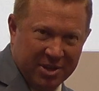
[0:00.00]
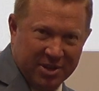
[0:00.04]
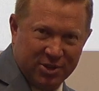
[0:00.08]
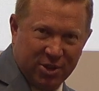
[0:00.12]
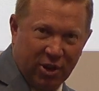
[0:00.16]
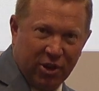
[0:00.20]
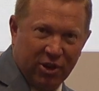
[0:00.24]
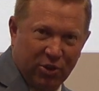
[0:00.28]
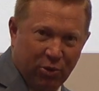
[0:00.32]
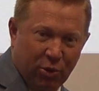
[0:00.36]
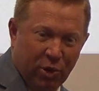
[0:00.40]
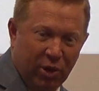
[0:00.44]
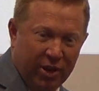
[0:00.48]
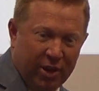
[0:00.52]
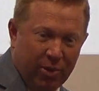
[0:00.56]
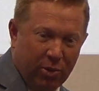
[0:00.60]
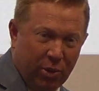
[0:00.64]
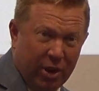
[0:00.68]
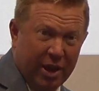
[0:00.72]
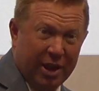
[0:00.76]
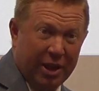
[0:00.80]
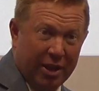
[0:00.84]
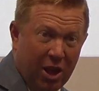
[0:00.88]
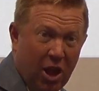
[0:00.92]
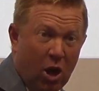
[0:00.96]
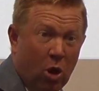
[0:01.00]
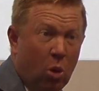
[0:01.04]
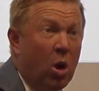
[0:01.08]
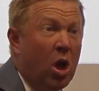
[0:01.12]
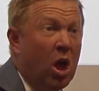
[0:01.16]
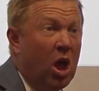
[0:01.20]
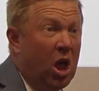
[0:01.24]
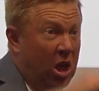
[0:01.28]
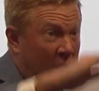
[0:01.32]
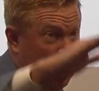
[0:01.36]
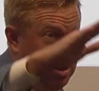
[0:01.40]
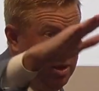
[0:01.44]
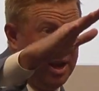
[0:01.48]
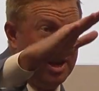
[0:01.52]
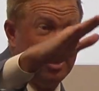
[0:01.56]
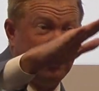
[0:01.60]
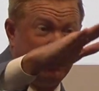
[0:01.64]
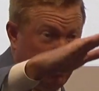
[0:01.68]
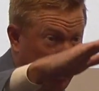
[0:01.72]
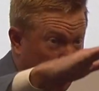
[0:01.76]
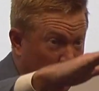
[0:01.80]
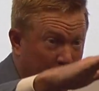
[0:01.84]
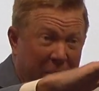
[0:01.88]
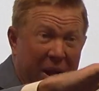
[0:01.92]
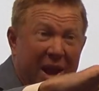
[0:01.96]
starts really, really low.
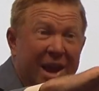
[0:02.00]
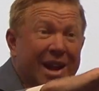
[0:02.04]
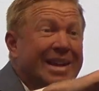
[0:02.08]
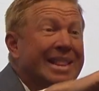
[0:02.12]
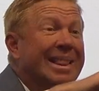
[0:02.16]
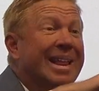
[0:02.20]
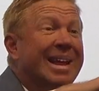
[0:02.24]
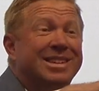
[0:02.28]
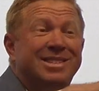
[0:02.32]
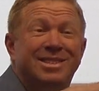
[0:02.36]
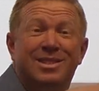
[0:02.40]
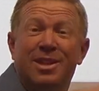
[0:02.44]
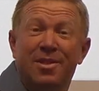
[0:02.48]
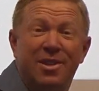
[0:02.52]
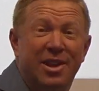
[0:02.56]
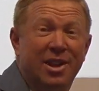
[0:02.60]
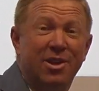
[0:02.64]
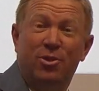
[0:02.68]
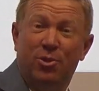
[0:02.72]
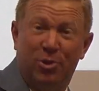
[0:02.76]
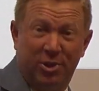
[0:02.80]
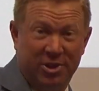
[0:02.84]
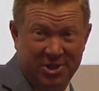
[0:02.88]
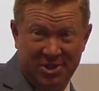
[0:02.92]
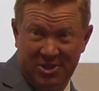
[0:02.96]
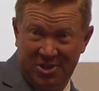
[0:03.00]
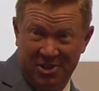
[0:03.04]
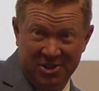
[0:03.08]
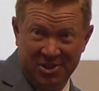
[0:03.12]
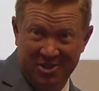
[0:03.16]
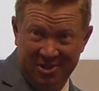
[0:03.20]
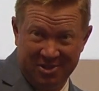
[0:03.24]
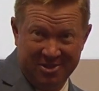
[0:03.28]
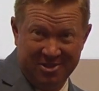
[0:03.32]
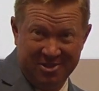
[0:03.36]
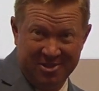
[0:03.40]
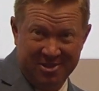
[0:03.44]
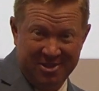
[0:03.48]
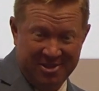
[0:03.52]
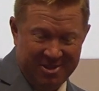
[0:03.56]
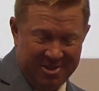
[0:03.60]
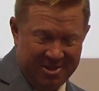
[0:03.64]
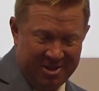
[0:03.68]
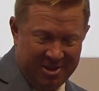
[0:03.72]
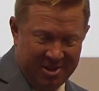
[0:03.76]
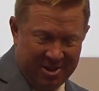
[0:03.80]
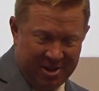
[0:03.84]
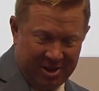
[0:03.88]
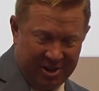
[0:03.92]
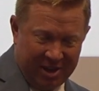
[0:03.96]
We're paying less than the interest,
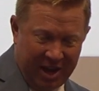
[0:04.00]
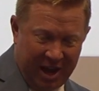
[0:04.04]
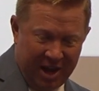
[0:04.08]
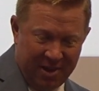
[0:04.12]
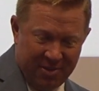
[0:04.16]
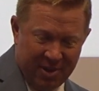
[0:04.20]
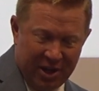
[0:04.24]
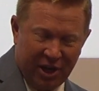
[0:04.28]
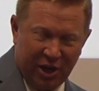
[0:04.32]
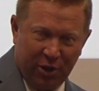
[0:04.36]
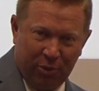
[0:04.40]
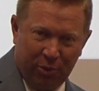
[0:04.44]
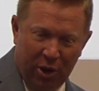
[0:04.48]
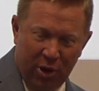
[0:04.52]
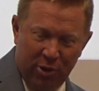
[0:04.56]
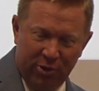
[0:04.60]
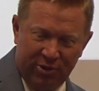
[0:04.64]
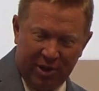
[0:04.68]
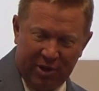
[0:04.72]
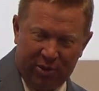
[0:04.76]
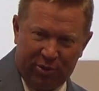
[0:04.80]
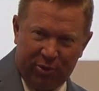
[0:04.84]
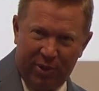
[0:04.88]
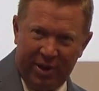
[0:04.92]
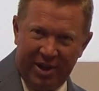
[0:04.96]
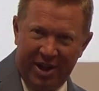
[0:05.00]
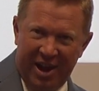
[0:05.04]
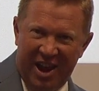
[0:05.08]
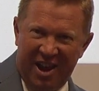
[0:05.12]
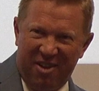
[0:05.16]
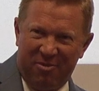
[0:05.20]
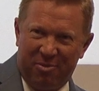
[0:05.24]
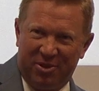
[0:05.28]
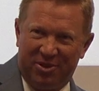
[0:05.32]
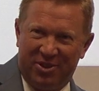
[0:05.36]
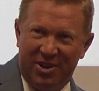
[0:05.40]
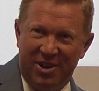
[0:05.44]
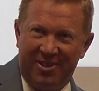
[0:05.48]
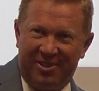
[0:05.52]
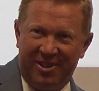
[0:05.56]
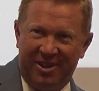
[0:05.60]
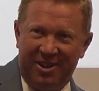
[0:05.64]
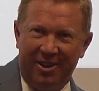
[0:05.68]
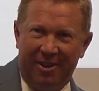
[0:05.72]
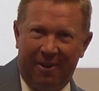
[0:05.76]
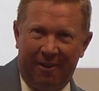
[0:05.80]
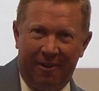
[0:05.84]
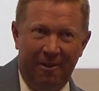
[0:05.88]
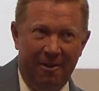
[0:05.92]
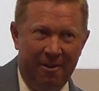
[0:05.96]
okay? And then it grows at 3.5% a
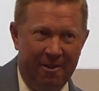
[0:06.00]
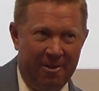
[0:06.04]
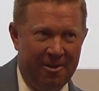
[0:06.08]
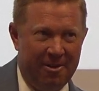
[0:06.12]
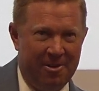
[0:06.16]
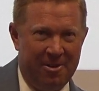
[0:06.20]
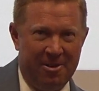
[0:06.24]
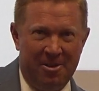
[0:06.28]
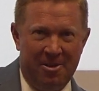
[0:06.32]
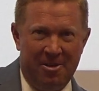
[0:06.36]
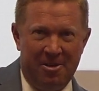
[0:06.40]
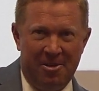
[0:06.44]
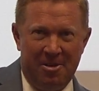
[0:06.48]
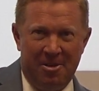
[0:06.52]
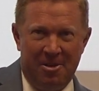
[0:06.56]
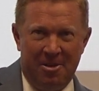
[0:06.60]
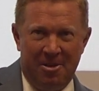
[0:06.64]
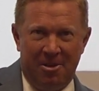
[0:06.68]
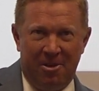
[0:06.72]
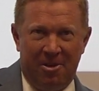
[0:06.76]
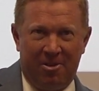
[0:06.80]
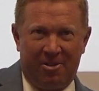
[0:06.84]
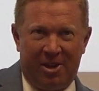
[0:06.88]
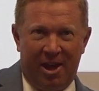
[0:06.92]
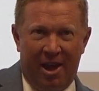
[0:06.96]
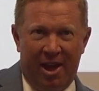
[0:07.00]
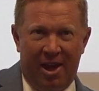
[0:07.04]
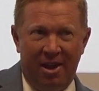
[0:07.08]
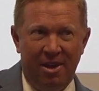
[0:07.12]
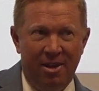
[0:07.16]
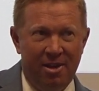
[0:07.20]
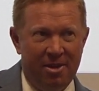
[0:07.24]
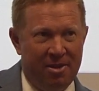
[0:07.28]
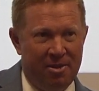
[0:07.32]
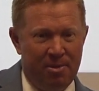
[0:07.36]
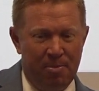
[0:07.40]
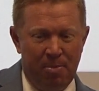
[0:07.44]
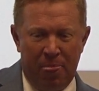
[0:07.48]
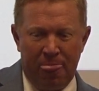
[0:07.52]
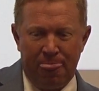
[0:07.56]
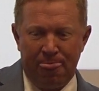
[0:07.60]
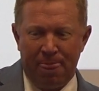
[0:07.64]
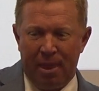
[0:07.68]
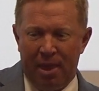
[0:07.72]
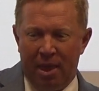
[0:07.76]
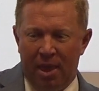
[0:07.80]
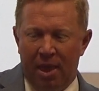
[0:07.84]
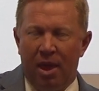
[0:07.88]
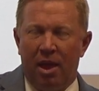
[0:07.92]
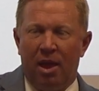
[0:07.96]
year, okay?
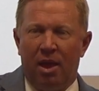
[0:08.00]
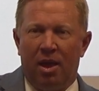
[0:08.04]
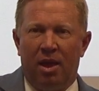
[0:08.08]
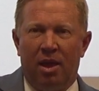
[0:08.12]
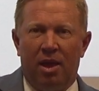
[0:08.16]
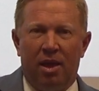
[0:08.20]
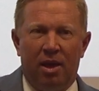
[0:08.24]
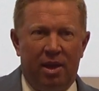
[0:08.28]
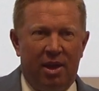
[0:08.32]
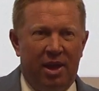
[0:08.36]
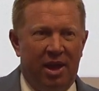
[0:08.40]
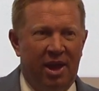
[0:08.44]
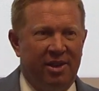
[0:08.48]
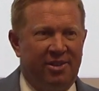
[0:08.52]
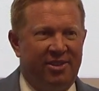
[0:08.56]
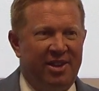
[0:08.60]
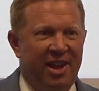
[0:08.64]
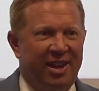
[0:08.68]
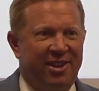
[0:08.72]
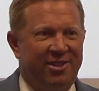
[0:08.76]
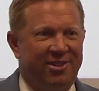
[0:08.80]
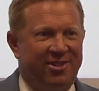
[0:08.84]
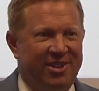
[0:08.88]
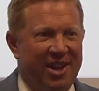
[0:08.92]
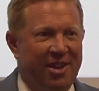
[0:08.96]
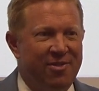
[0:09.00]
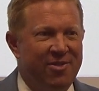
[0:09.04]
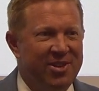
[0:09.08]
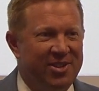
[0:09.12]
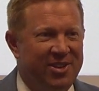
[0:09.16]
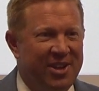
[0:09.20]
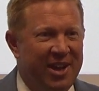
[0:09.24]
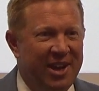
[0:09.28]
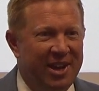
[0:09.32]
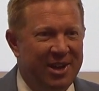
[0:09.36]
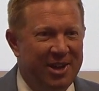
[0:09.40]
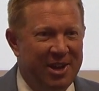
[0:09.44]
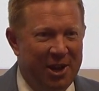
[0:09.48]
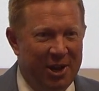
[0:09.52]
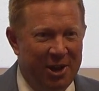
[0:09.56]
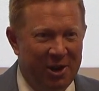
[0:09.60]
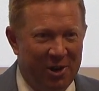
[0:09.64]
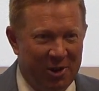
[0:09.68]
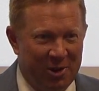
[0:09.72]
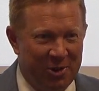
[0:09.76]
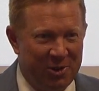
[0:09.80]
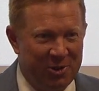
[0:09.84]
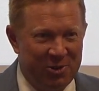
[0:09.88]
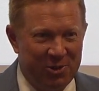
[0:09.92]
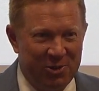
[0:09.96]
It takes 17
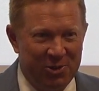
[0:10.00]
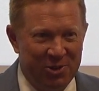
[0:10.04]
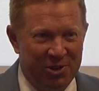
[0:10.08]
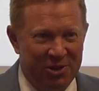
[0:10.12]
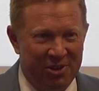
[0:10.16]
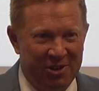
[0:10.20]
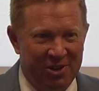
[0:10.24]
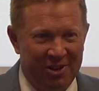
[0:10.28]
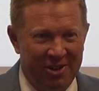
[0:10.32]
years